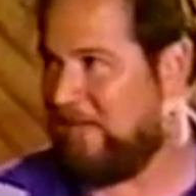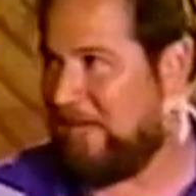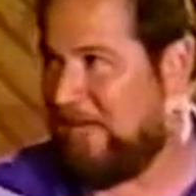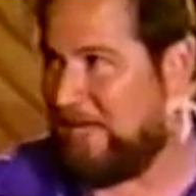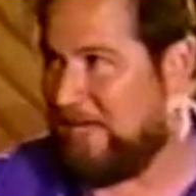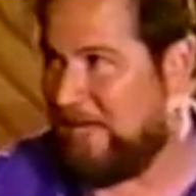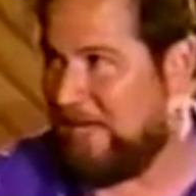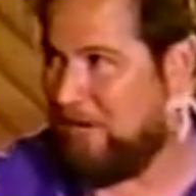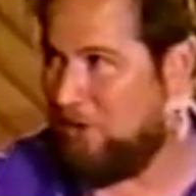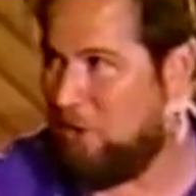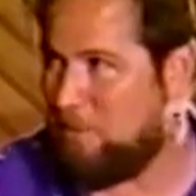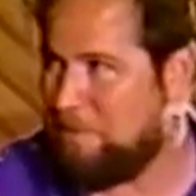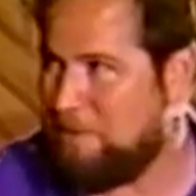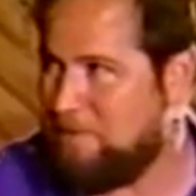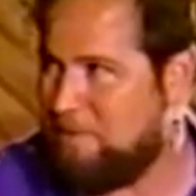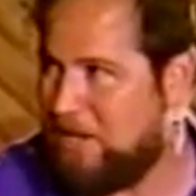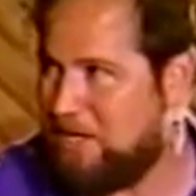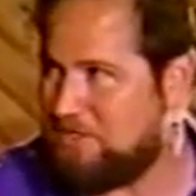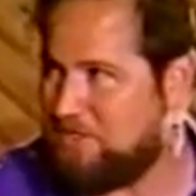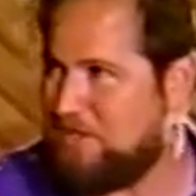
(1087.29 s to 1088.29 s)
Again,
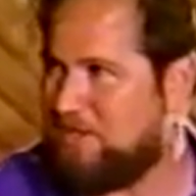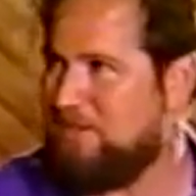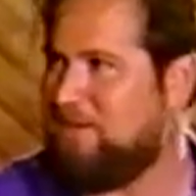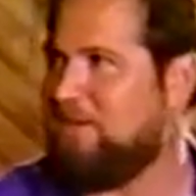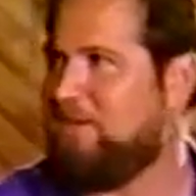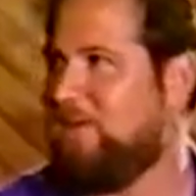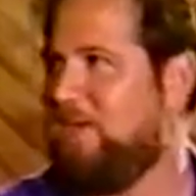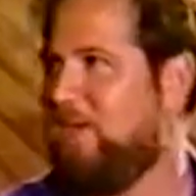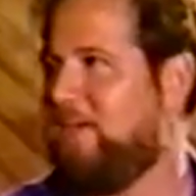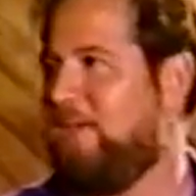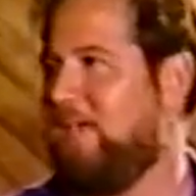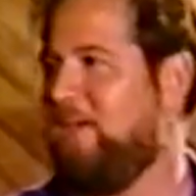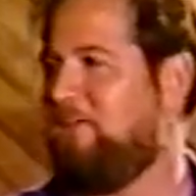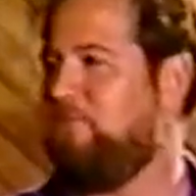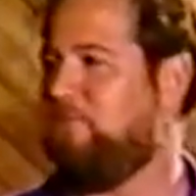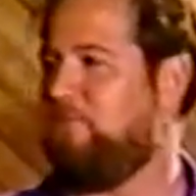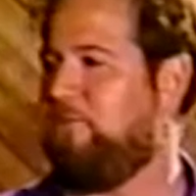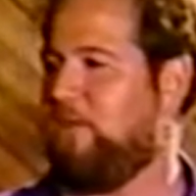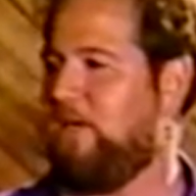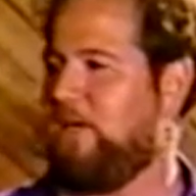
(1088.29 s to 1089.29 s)
open buzzer.
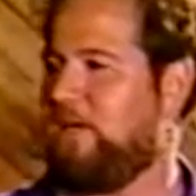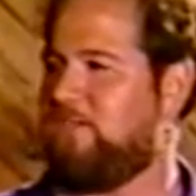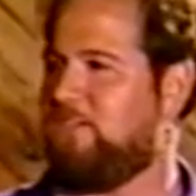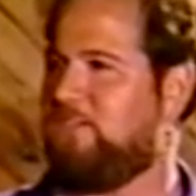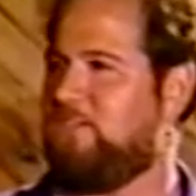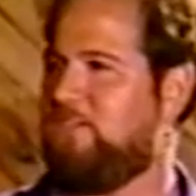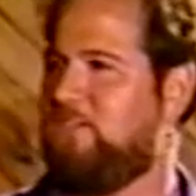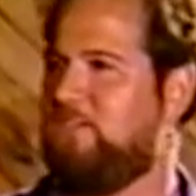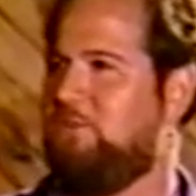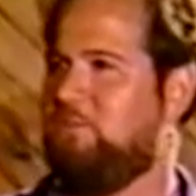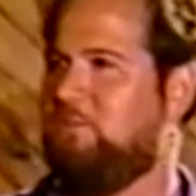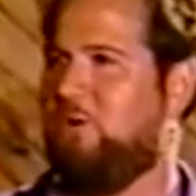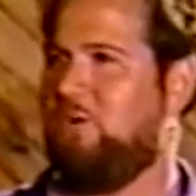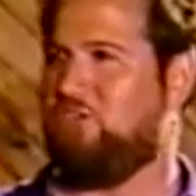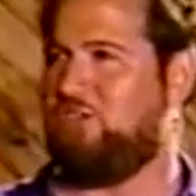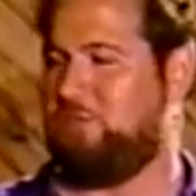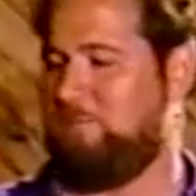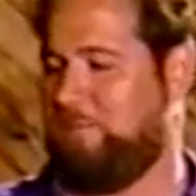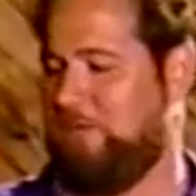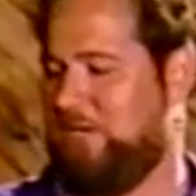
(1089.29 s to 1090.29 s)
Again, flicks
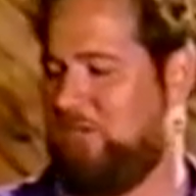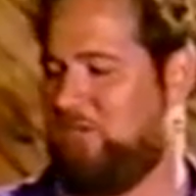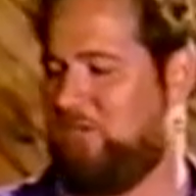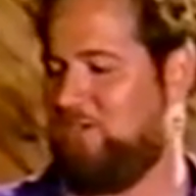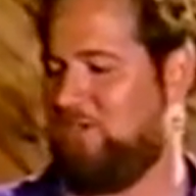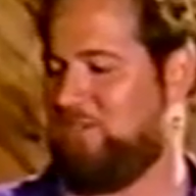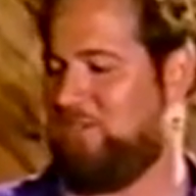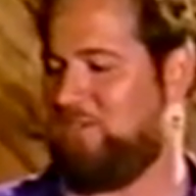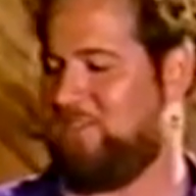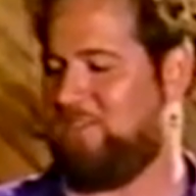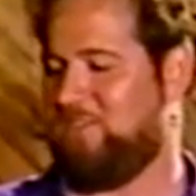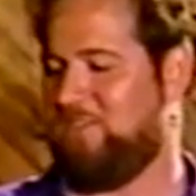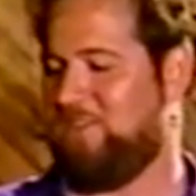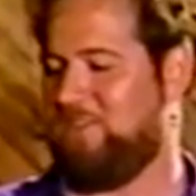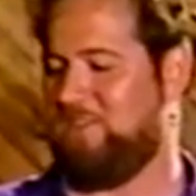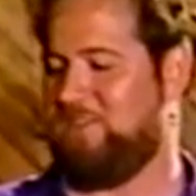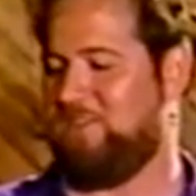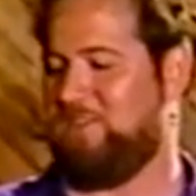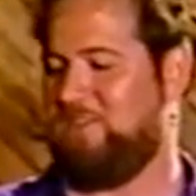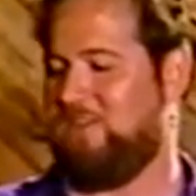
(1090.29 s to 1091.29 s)
motion pictures.
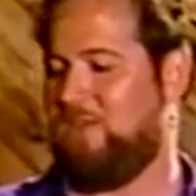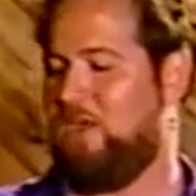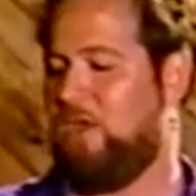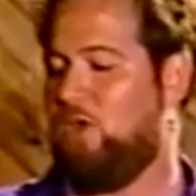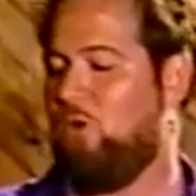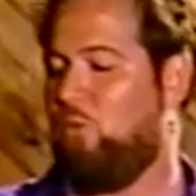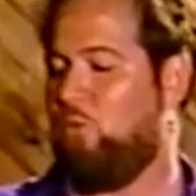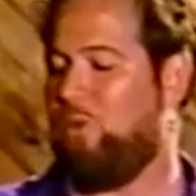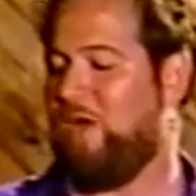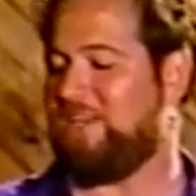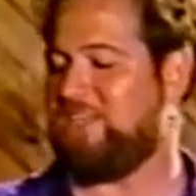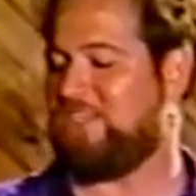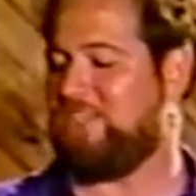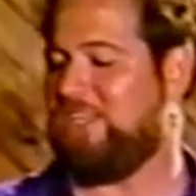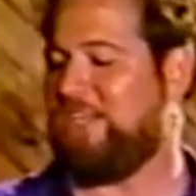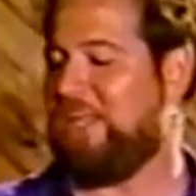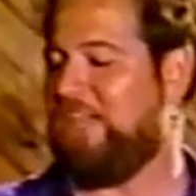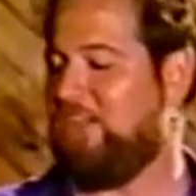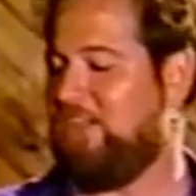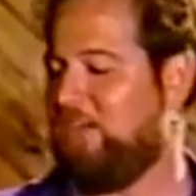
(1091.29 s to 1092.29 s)
What
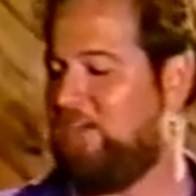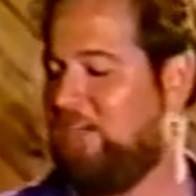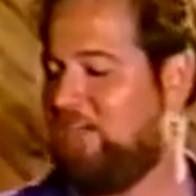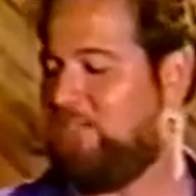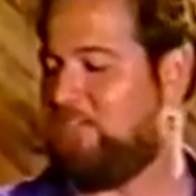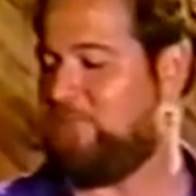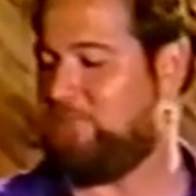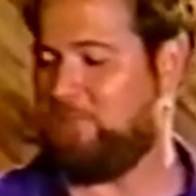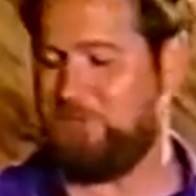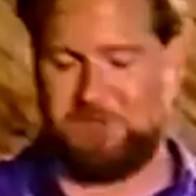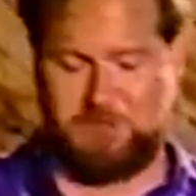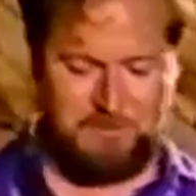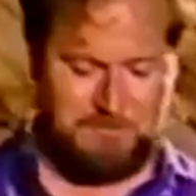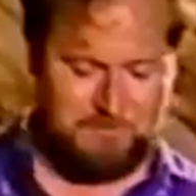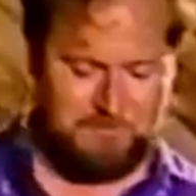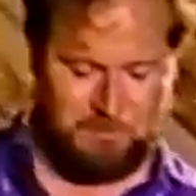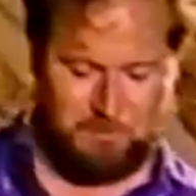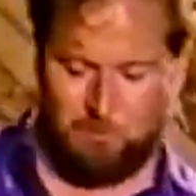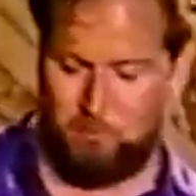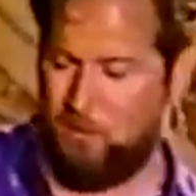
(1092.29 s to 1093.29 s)
did Clint Eastwood
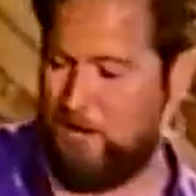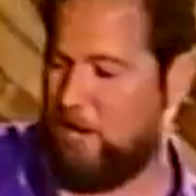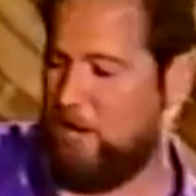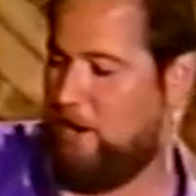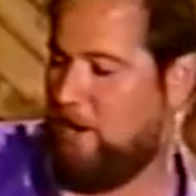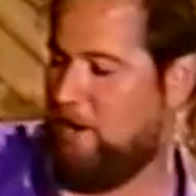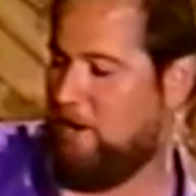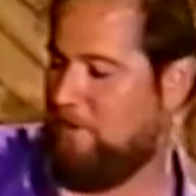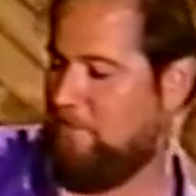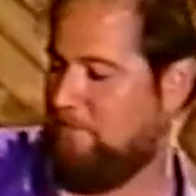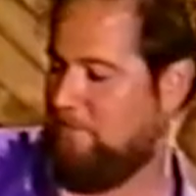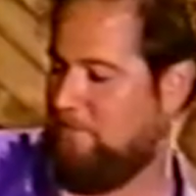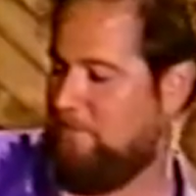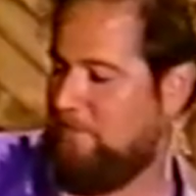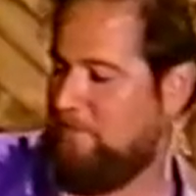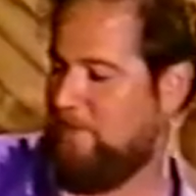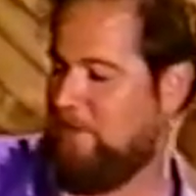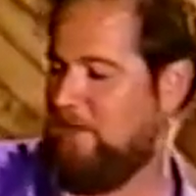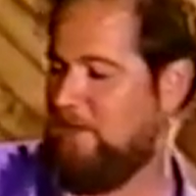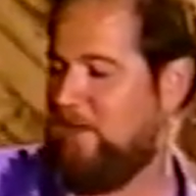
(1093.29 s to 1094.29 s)
wear
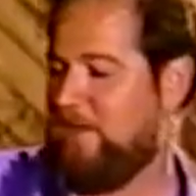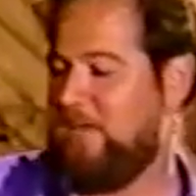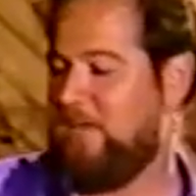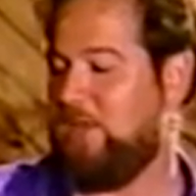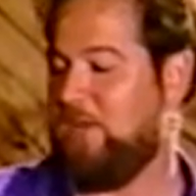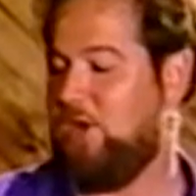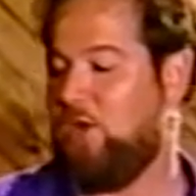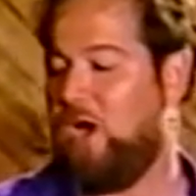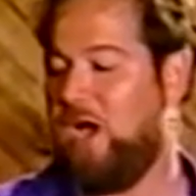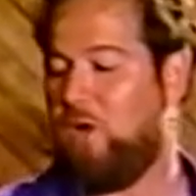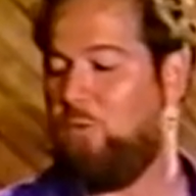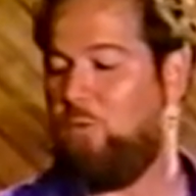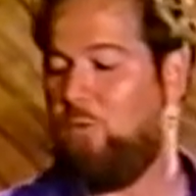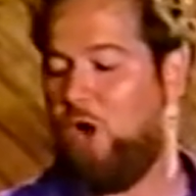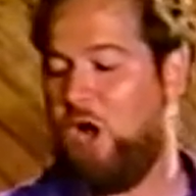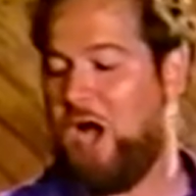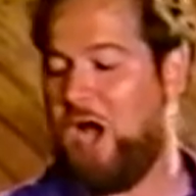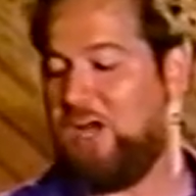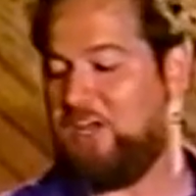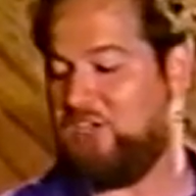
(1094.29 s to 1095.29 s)
and not
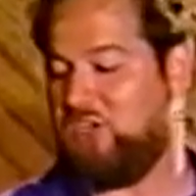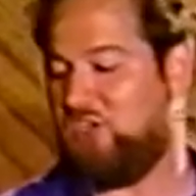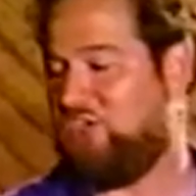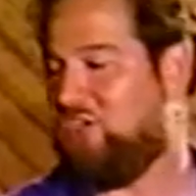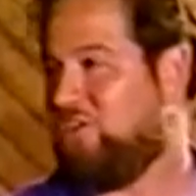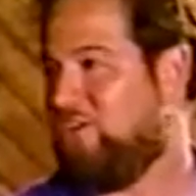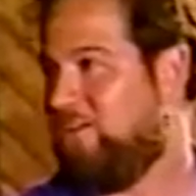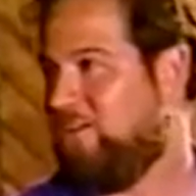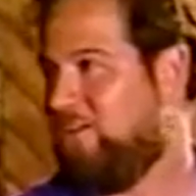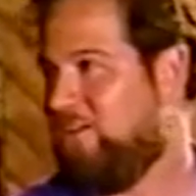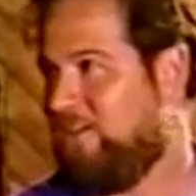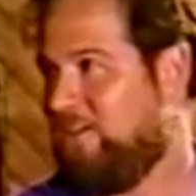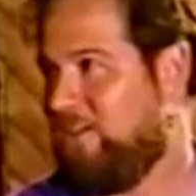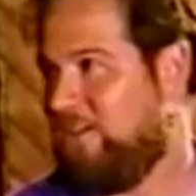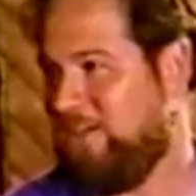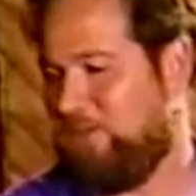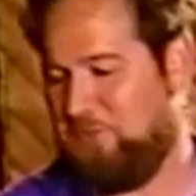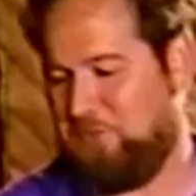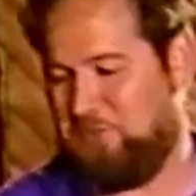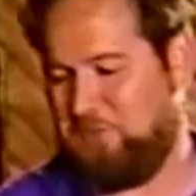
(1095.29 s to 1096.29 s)
wash
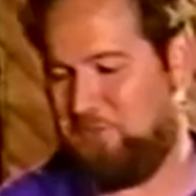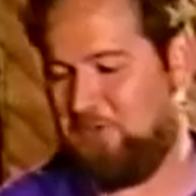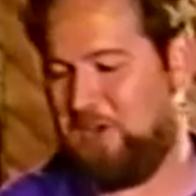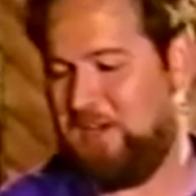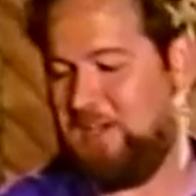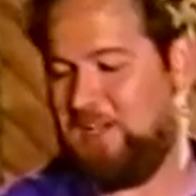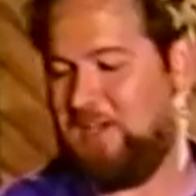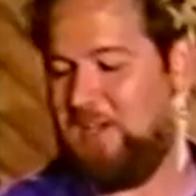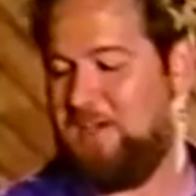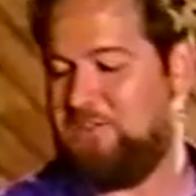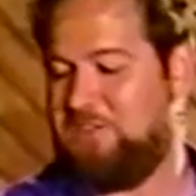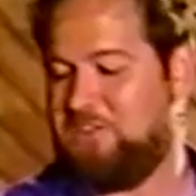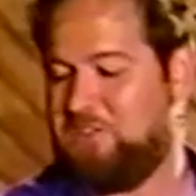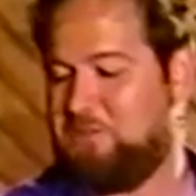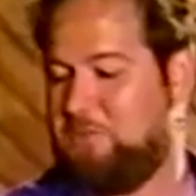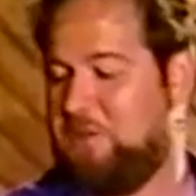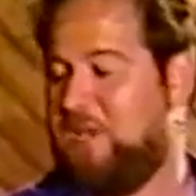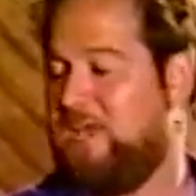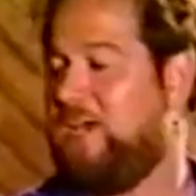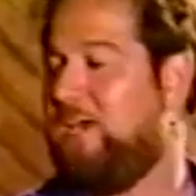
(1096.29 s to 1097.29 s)
in three of his
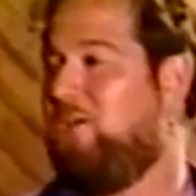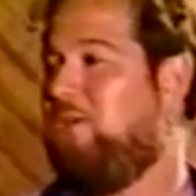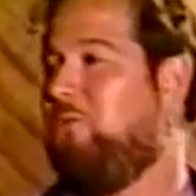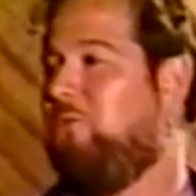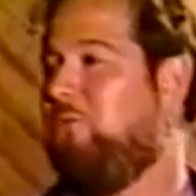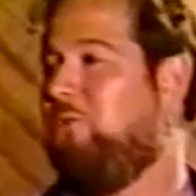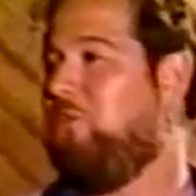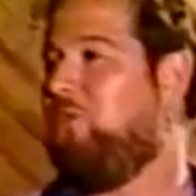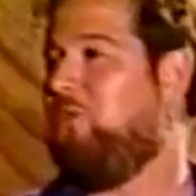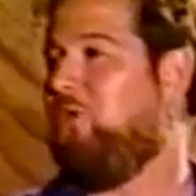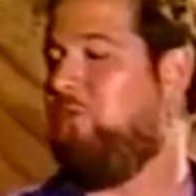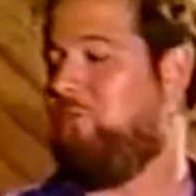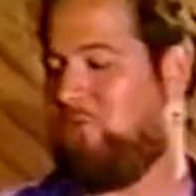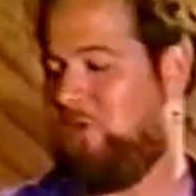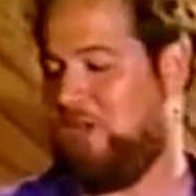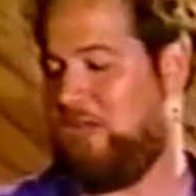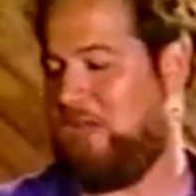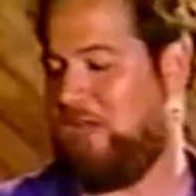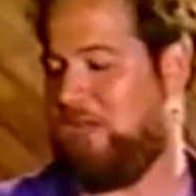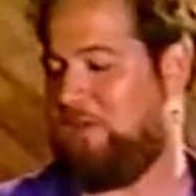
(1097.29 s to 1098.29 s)
Man with No
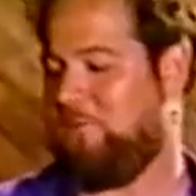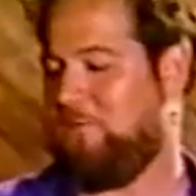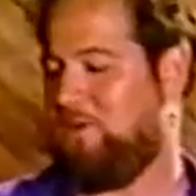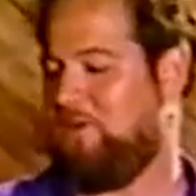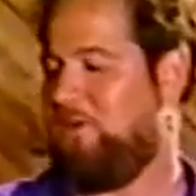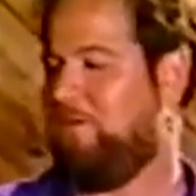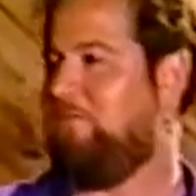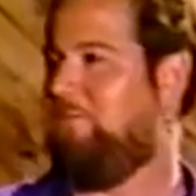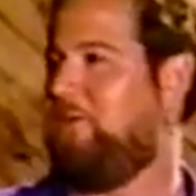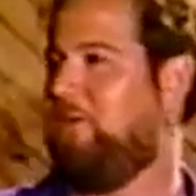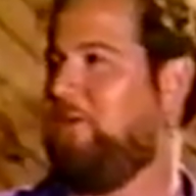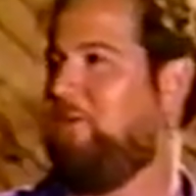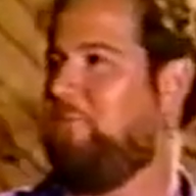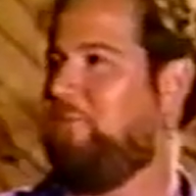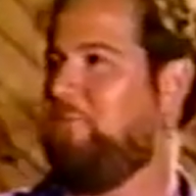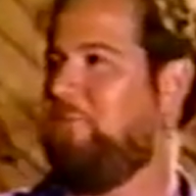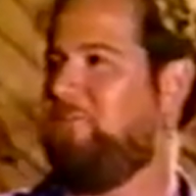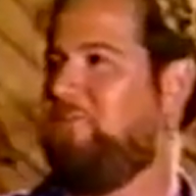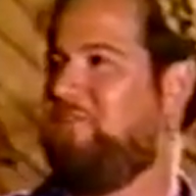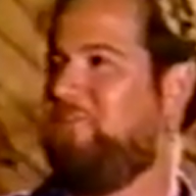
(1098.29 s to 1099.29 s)
Name
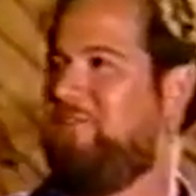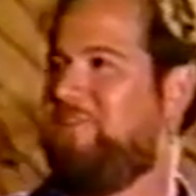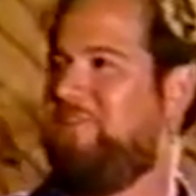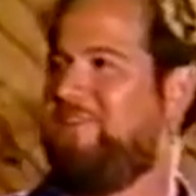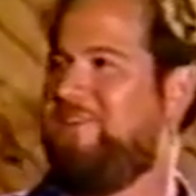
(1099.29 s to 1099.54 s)
films?